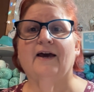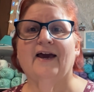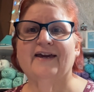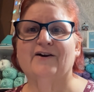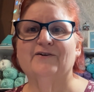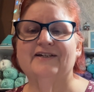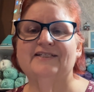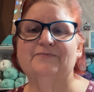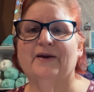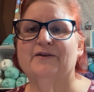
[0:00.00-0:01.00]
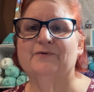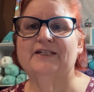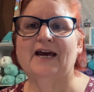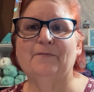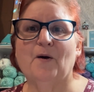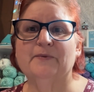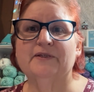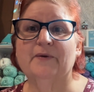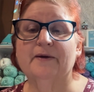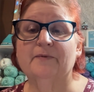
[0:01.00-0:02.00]
Hey y'all, it's Amanda with Tap Mom and
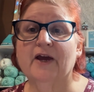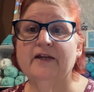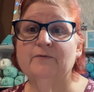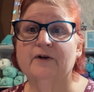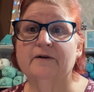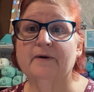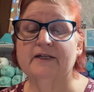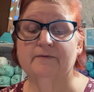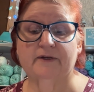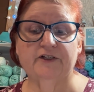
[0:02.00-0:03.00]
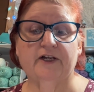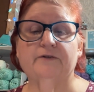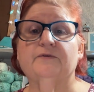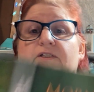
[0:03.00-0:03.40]
the Big Brigade. Welcome back to my channel.